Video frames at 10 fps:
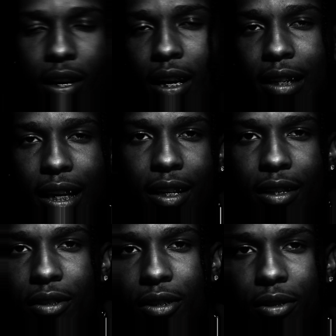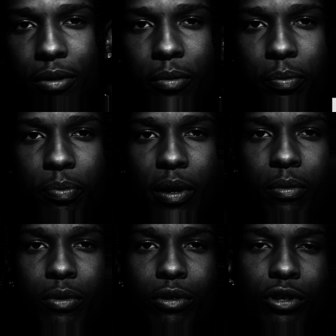I think,
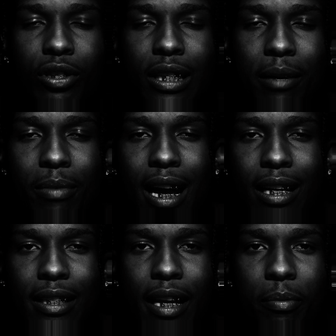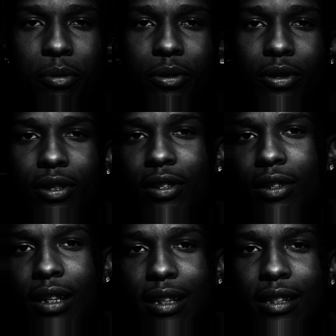people, you just lead by example.
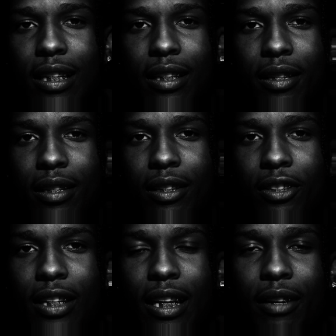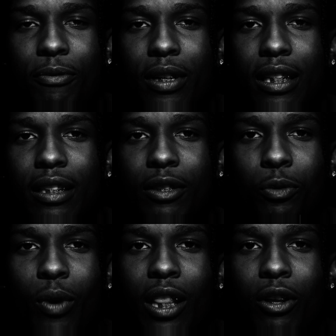That's it. You can't really
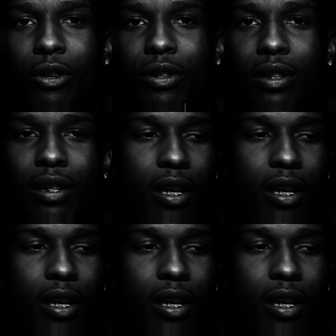dwell on